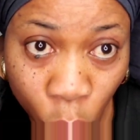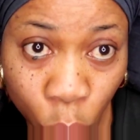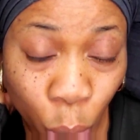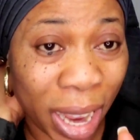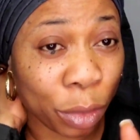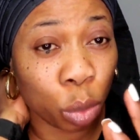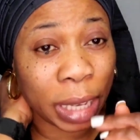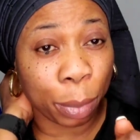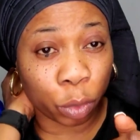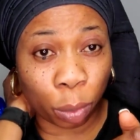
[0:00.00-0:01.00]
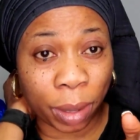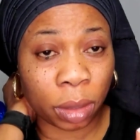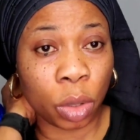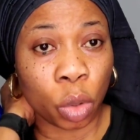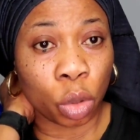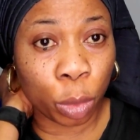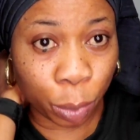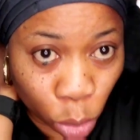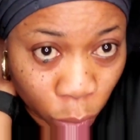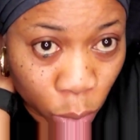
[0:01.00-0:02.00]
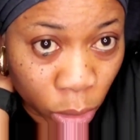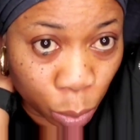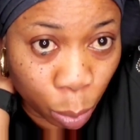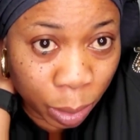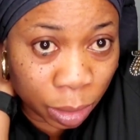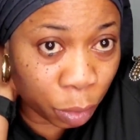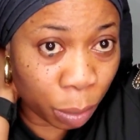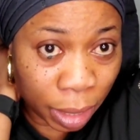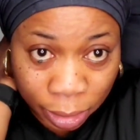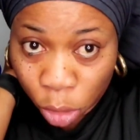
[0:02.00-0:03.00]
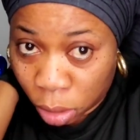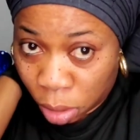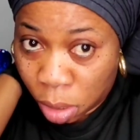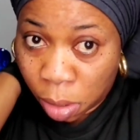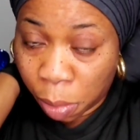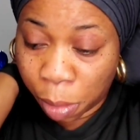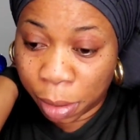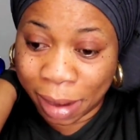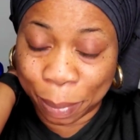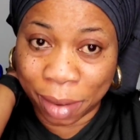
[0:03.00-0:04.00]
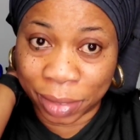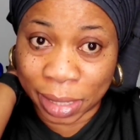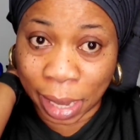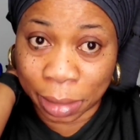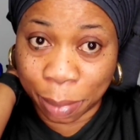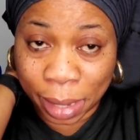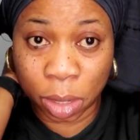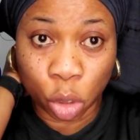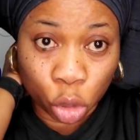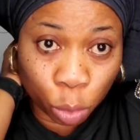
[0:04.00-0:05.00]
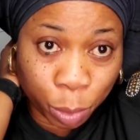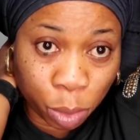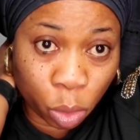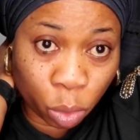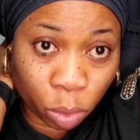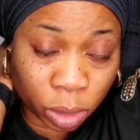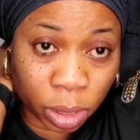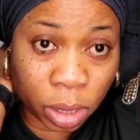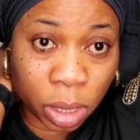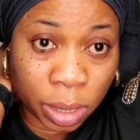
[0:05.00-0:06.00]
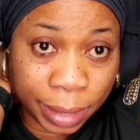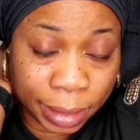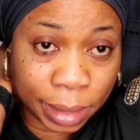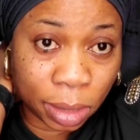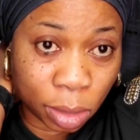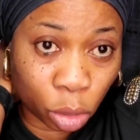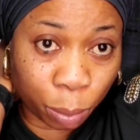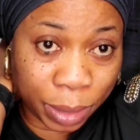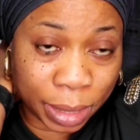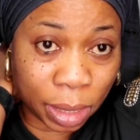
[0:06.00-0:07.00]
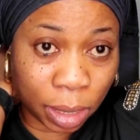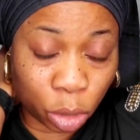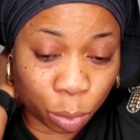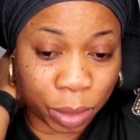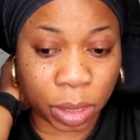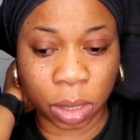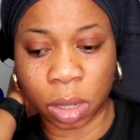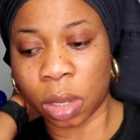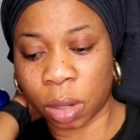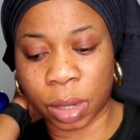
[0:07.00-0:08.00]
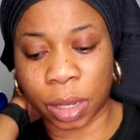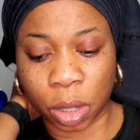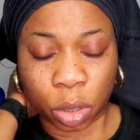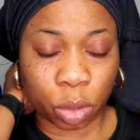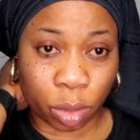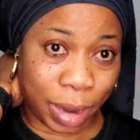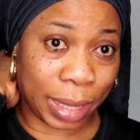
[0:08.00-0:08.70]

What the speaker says: So we have two types of turban. Some people don't even need more pleating from here. They just wrap everything at the back. Some people see need some pleating little bit. Okay, so